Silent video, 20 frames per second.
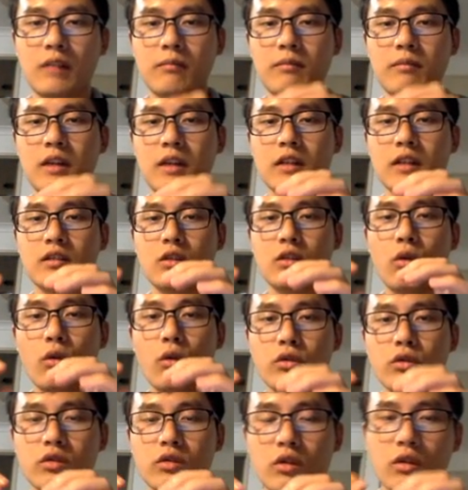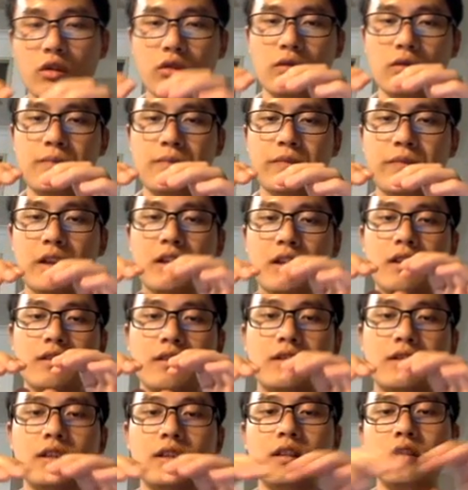but also
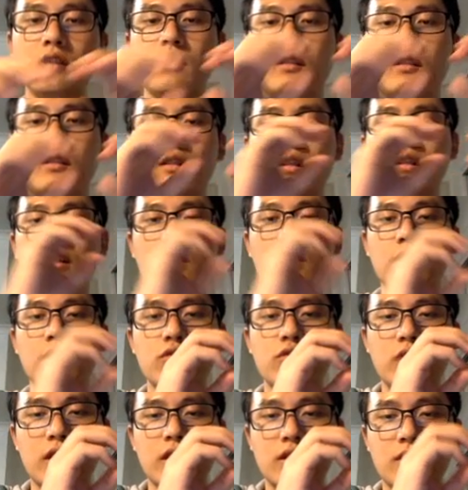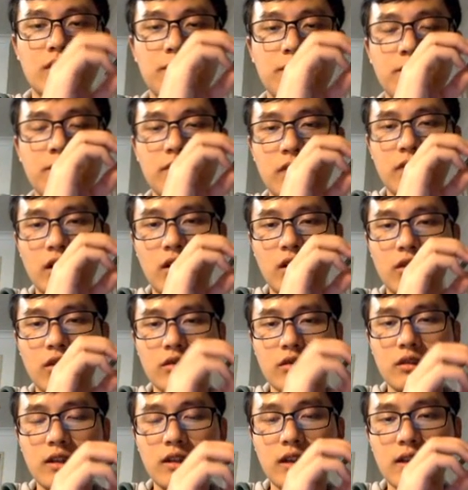consider the linear rates
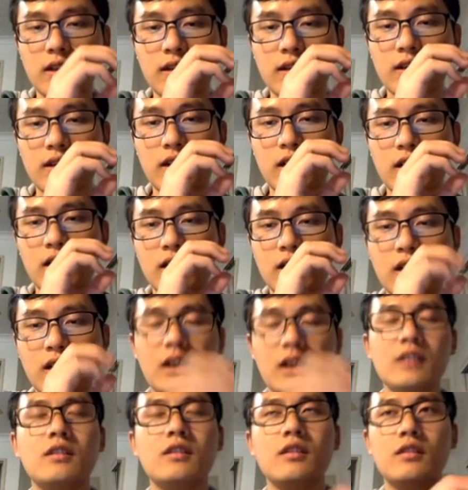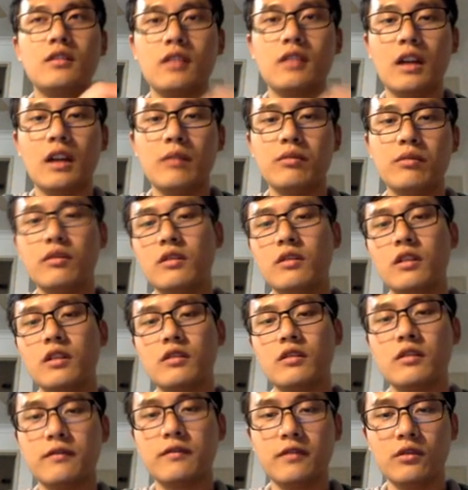on the last step or
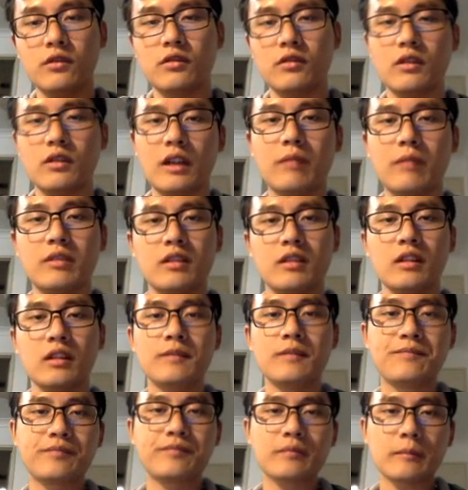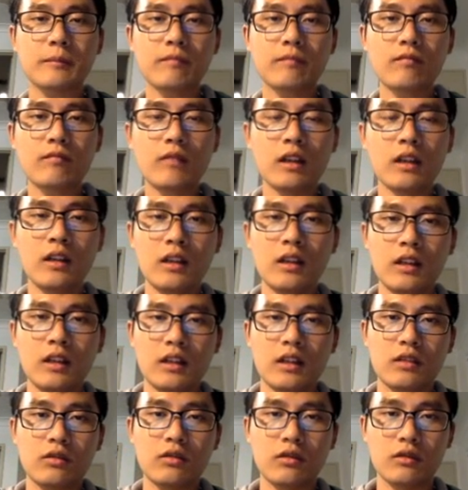last few steps.
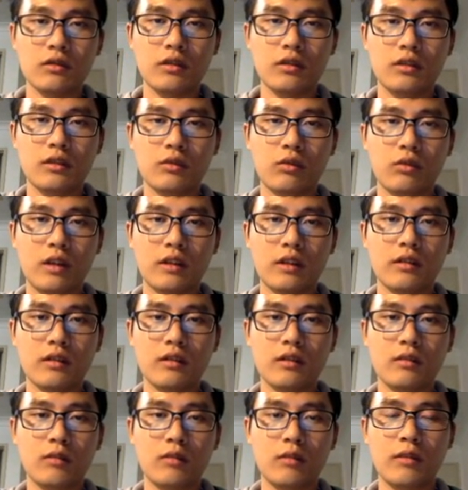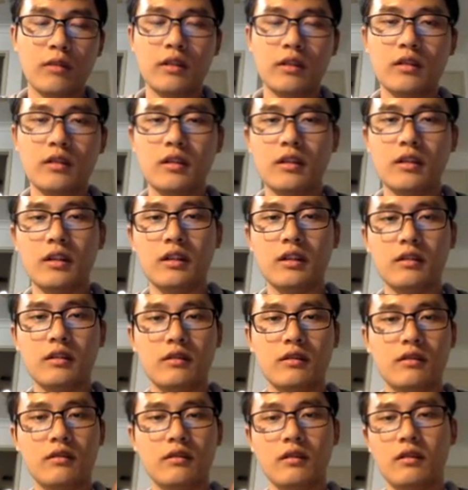So this one, the momentum
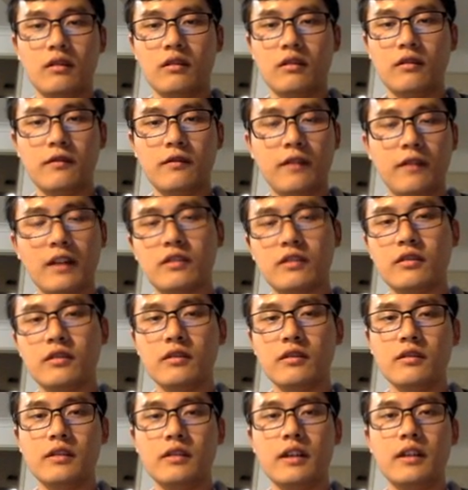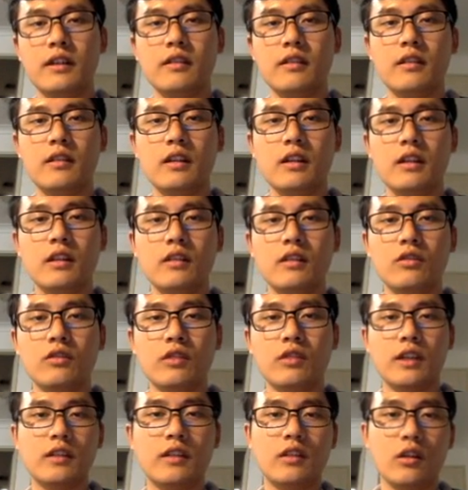is faster than the
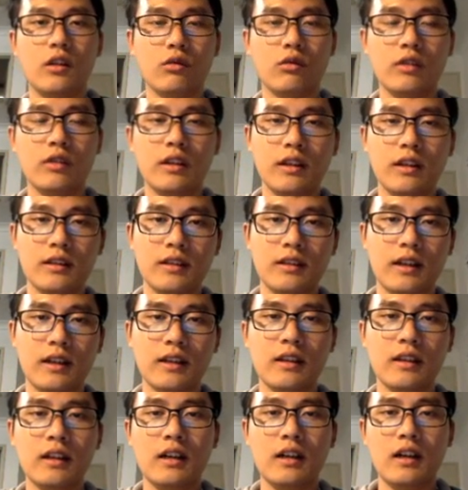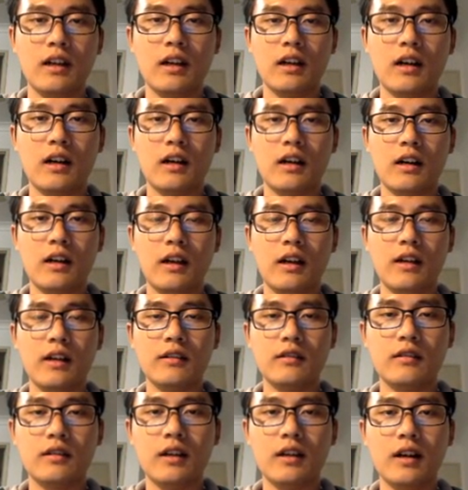stochastic gradient descent.
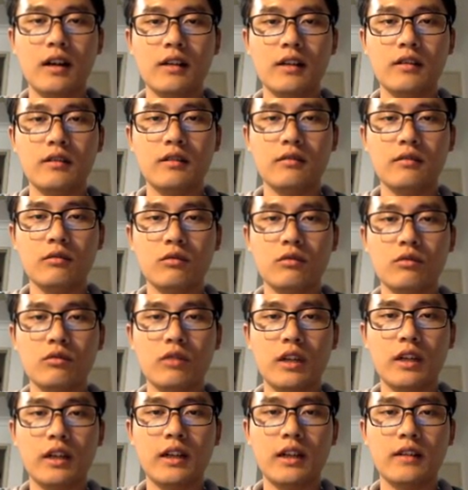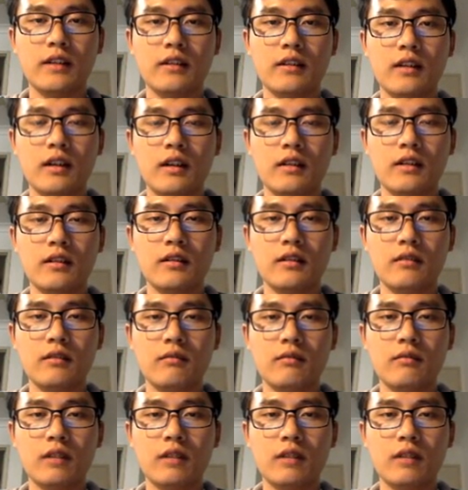And other gray and other